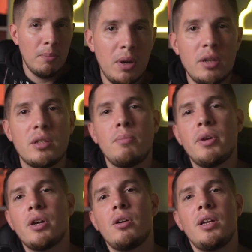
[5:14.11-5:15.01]
Plus,
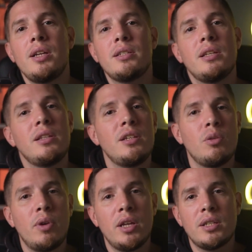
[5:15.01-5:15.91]
my colleagues in the
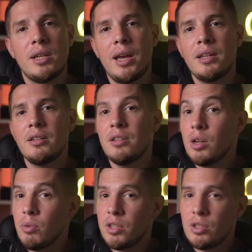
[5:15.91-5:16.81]
US had
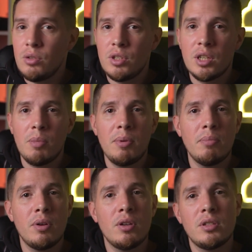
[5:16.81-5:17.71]
no issues skipping
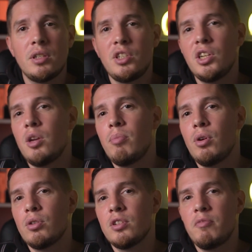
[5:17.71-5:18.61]
past the geo
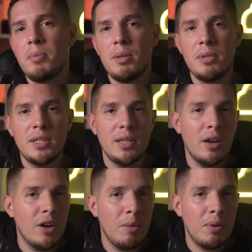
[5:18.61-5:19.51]
blocks of BBC
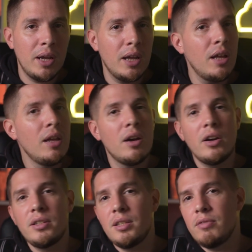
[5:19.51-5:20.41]
iPlayer,
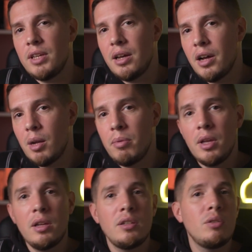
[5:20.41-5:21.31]
ITV Hub,
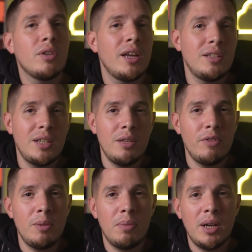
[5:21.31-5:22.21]
UK
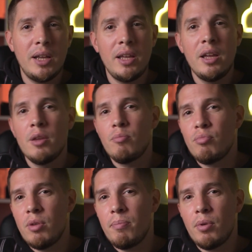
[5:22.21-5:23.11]
TV Play,
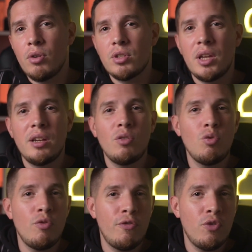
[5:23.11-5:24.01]
BritBox, and
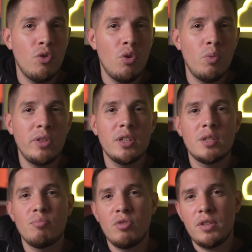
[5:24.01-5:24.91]
All 4 with
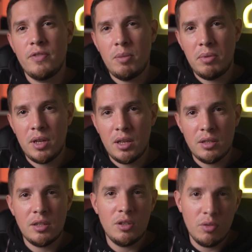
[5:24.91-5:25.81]

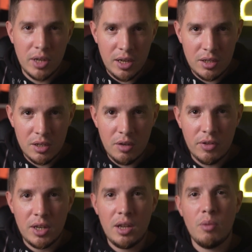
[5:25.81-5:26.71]
ExpressVPN's UK
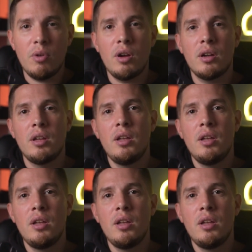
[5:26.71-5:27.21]
server network.